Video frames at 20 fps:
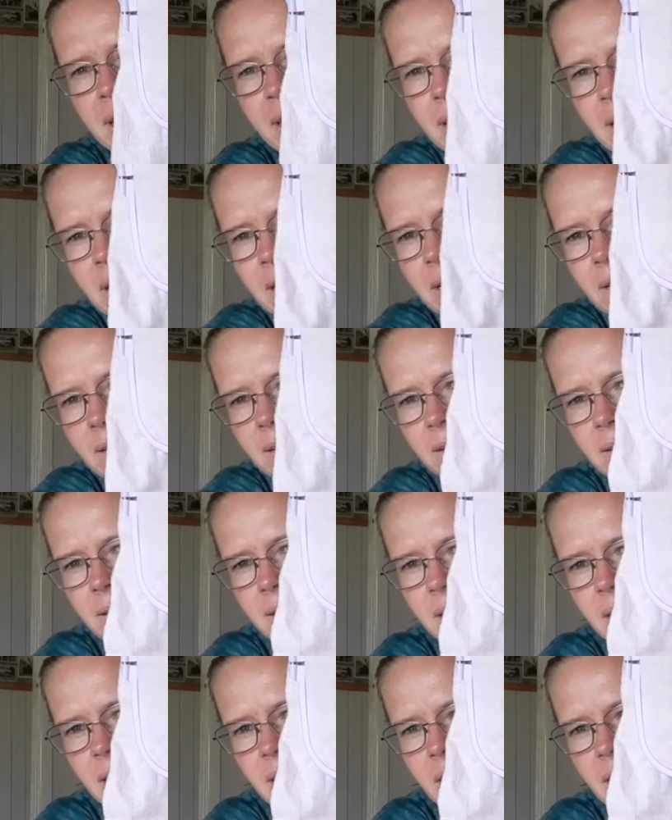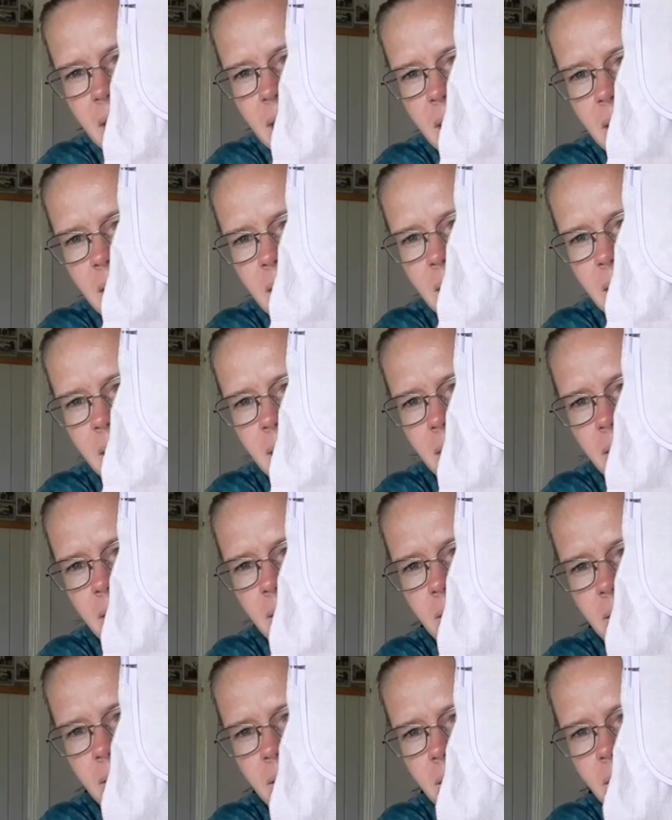pink in
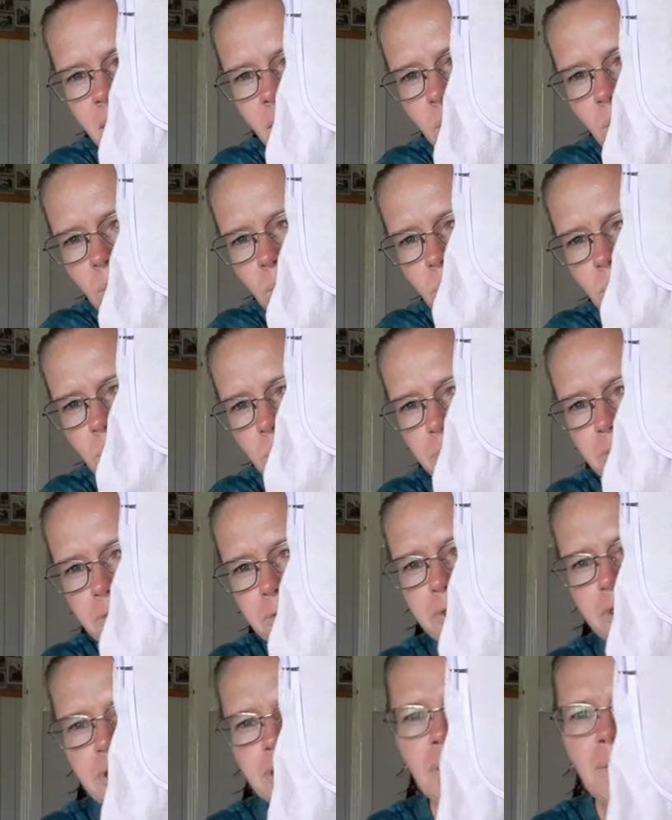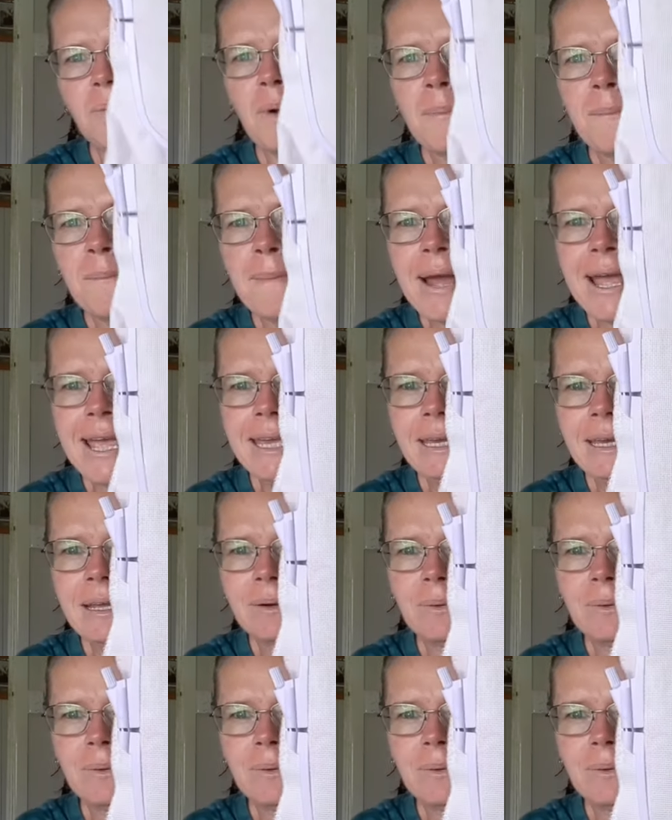the wolf, so I may get